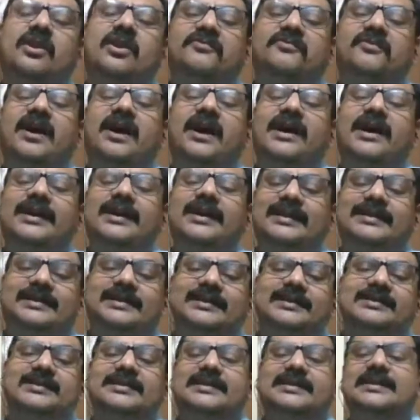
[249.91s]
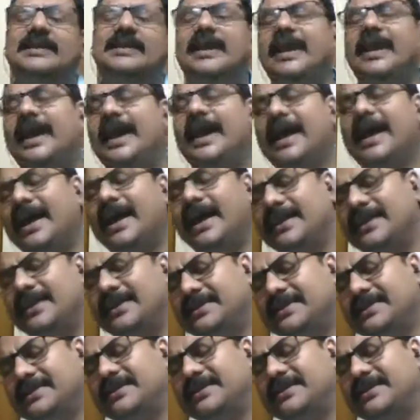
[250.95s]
Ireland and